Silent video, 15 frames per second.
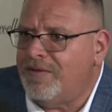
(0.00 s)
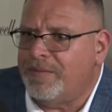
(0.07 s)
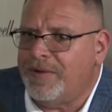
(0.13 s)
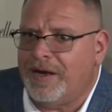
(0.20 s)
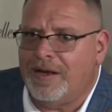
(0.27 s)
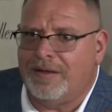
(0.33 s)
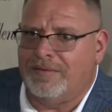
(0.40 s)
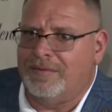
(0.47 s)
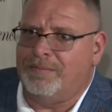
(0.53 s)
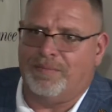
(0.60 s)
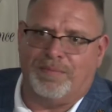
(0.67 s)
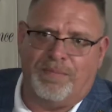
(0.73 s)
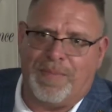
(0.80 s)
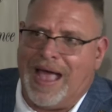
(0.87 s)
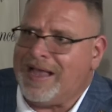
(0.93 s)
I'm going to
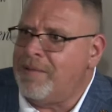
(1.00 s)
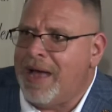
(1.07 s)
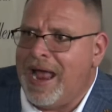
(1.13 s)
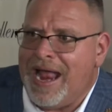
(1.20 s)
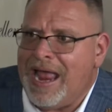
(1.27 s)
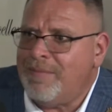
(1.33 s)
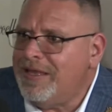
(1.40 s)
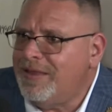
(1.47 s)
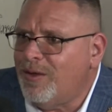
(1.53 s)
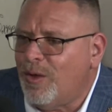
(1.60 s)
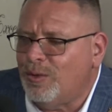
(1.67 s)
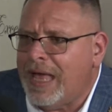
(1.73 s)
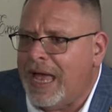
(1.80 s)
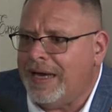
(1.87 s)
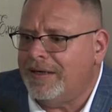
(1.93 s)
back in Miami the
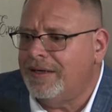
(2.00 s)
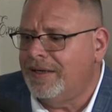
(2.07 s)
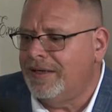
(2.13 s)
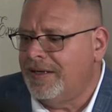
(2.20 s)
whole nine.